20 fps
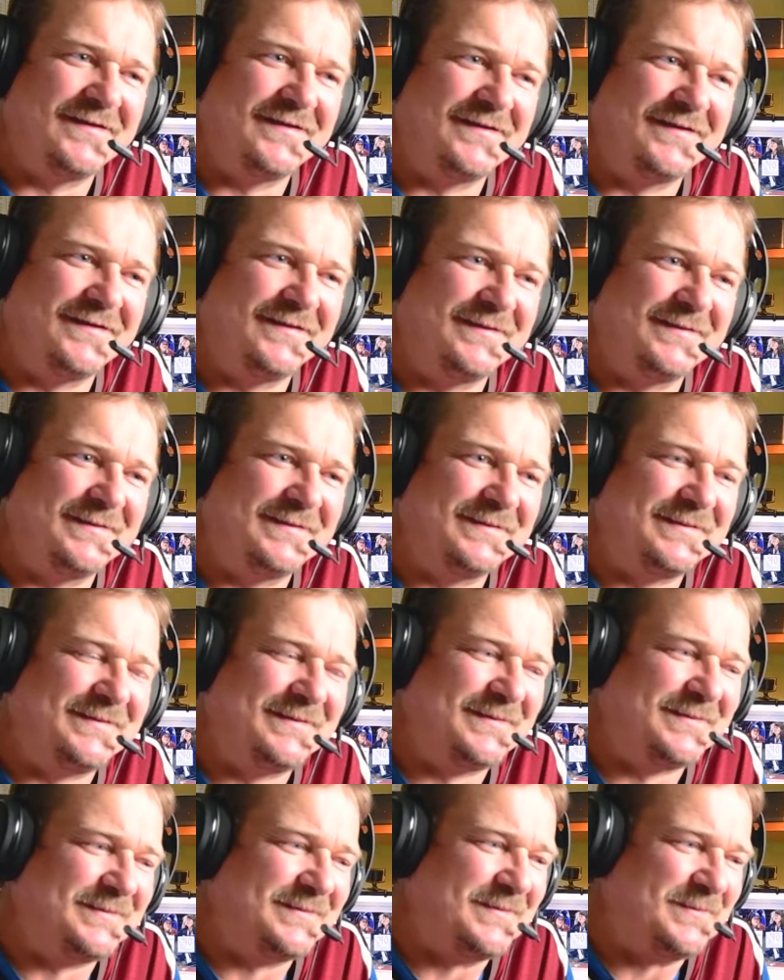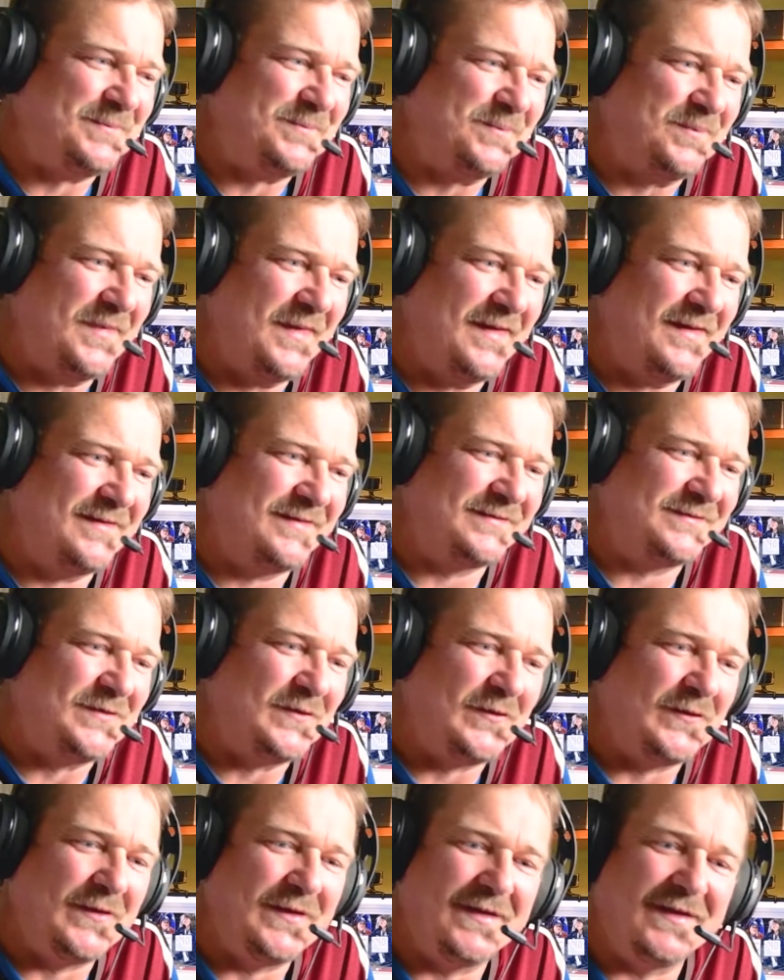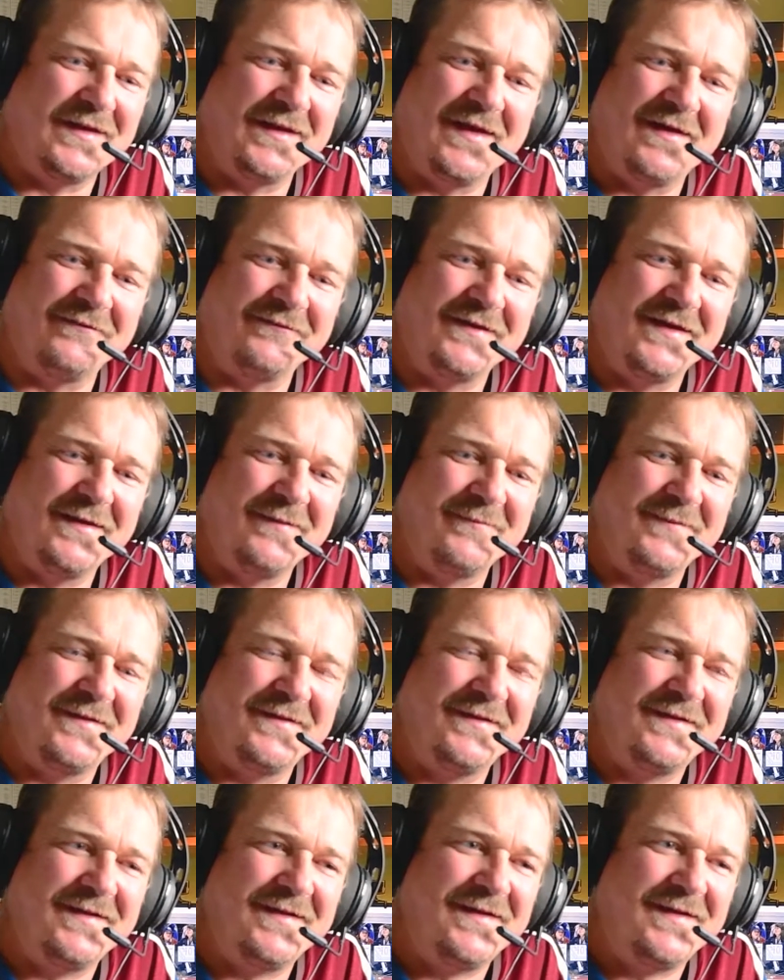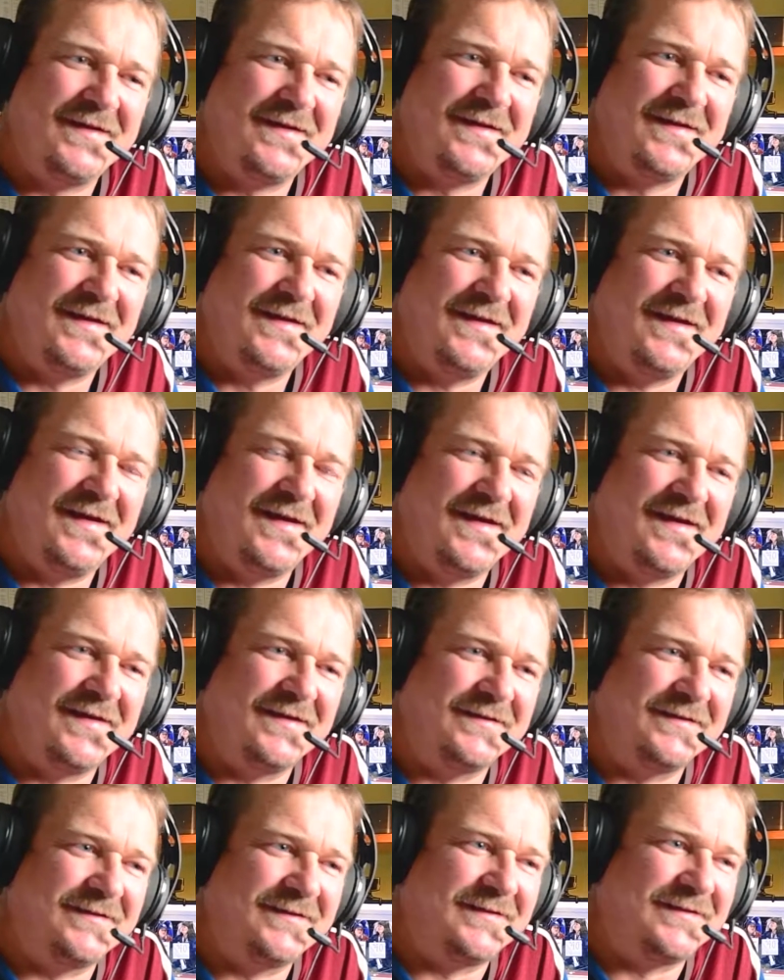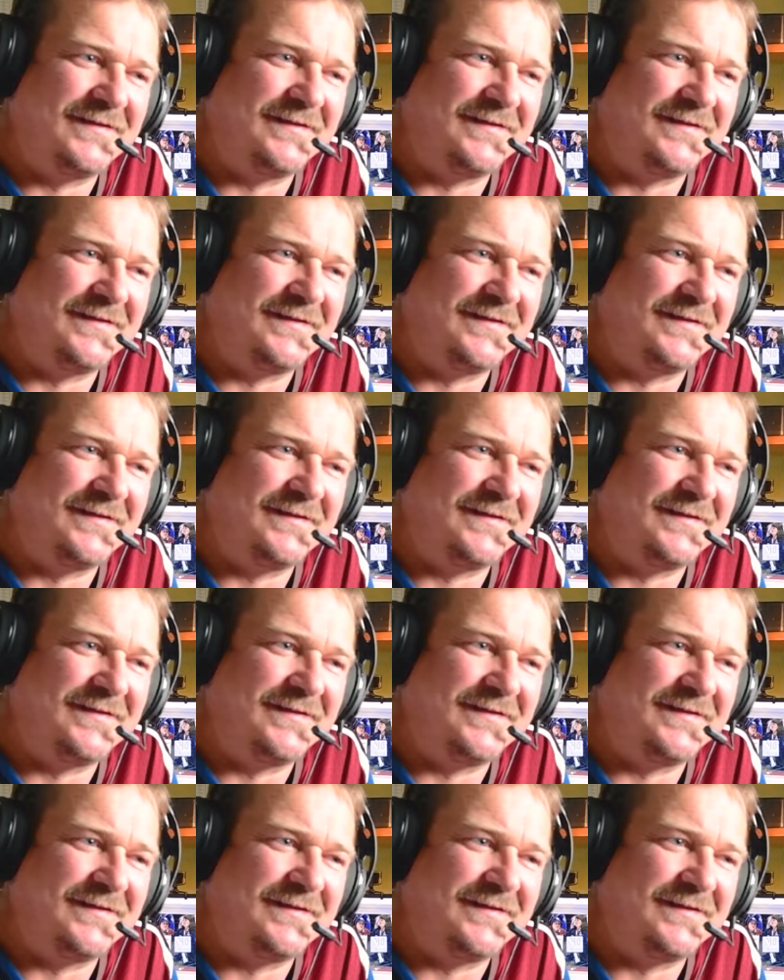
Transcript: I totally love him. And